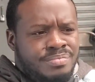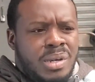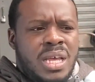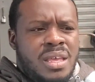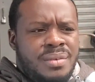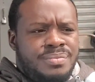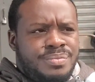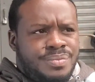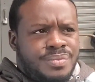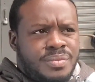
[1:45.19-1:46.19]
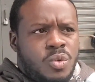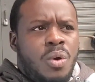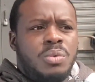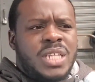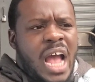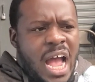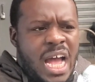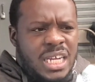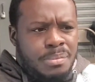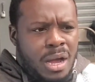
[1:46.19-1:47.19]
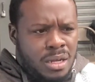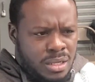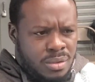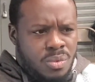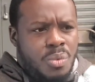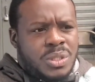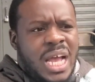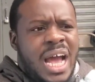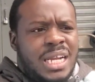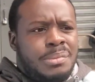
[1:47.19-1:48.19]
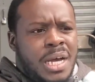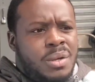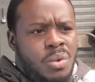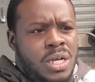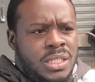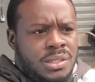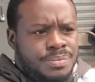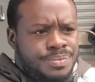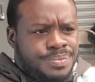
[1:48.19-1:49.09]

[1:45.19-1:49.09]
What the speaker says: But what was odd about it was